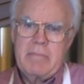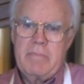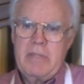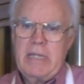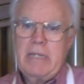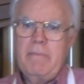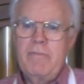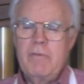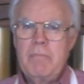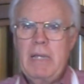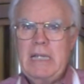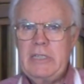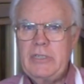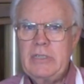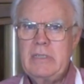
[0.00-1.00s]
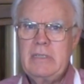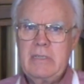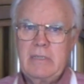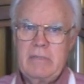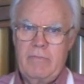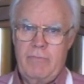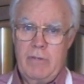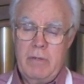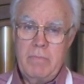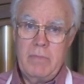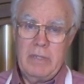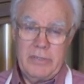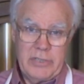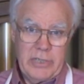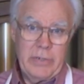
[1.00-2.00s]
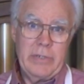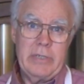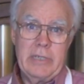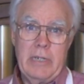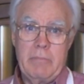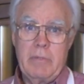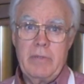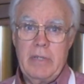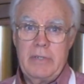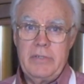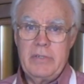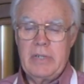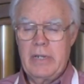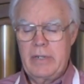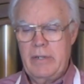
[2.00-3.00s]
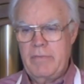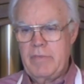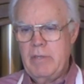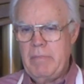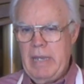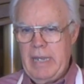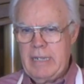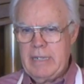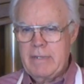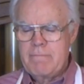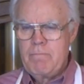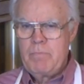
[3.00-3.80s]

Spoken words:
the information from the serial number that you got off the back,